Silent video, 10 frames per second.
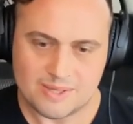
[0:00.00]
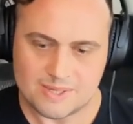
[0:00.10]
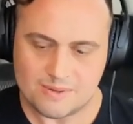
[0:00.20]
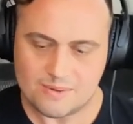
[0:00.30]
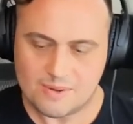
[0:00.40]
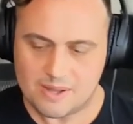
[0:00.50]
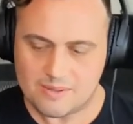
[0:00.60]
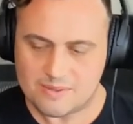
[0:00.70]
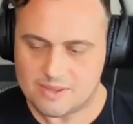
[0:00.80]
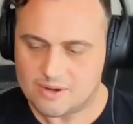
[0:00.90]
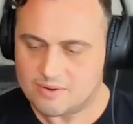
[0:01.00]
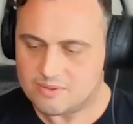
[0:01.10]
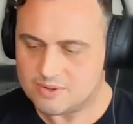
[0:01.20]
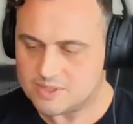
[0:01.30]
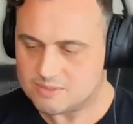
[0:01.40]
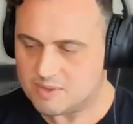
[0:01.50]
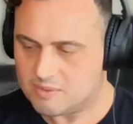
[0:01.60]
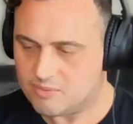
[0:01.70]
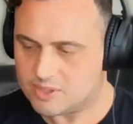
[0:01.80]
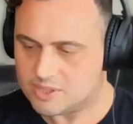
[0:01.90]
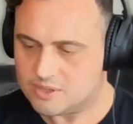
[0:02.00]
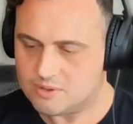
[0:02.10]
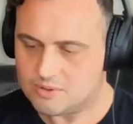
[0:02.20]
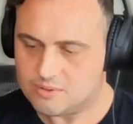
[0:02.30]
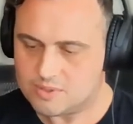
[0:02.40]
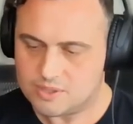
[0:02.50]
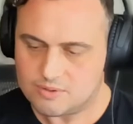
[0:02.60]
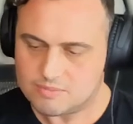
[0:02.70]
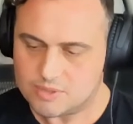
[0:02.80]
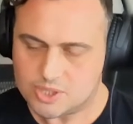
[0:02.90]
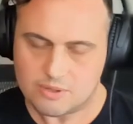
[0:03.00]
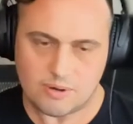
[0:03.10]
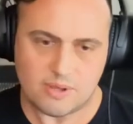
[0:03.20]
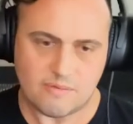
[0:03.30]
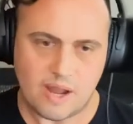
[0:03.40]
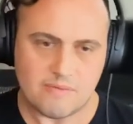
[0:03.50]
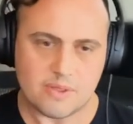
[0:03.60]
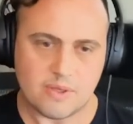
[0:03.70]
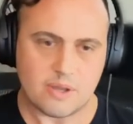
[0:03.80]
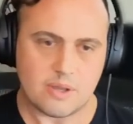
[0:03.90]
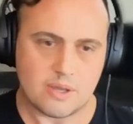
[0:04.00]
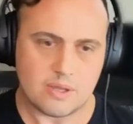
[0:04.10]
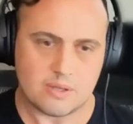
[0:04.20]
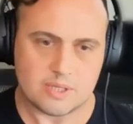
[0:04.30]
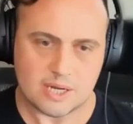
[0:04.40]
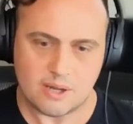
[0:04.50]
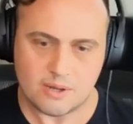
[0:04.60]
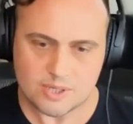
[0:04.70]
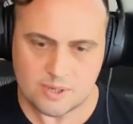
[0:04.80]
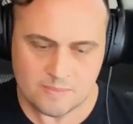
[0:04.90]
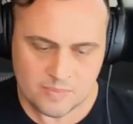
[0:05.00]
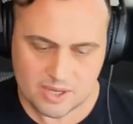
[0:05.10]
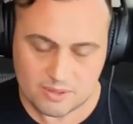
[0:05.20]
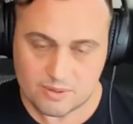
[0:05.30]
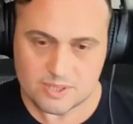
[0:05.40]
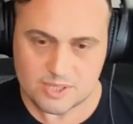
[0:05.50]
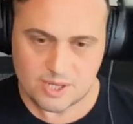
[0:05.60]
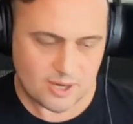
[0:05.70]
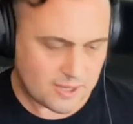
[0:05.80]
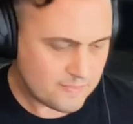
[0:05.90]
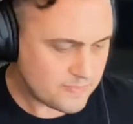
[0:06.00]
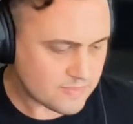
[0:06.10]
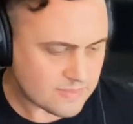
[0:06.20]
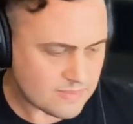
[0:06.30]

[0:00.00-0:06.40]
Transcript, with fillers: So, uh, you know, there is this big push to to use machine learning for everything in technology, including security.